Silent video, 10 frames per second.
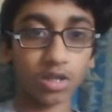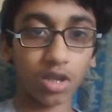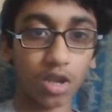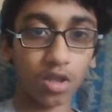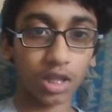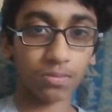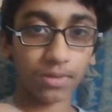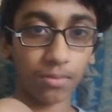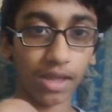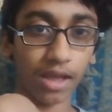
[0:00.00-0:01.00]
So let's
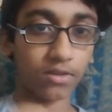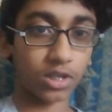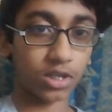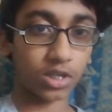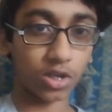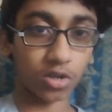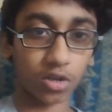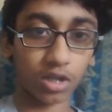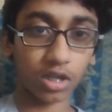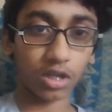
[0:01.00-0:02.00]
pretend we have a
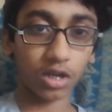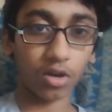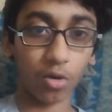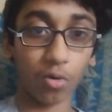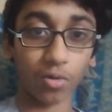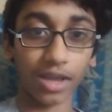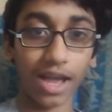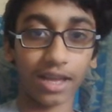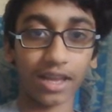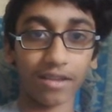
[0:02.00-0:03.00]
circle here. Oh
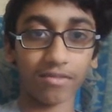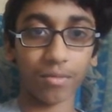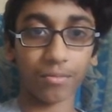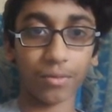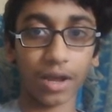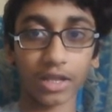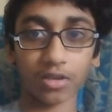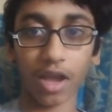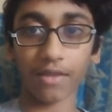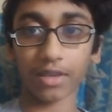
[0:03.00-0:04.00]
yeah, I remember. I
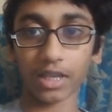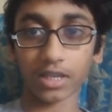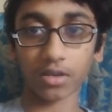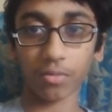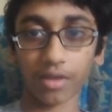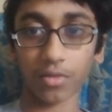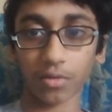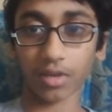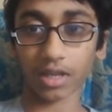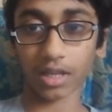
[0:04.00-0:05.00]
have an easier way of
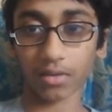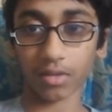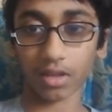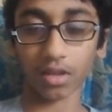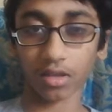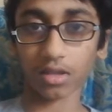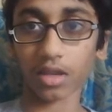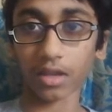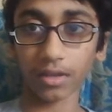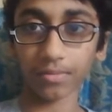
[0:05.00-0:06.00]
doing it now with that
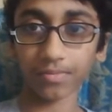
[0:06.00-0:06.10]
thing.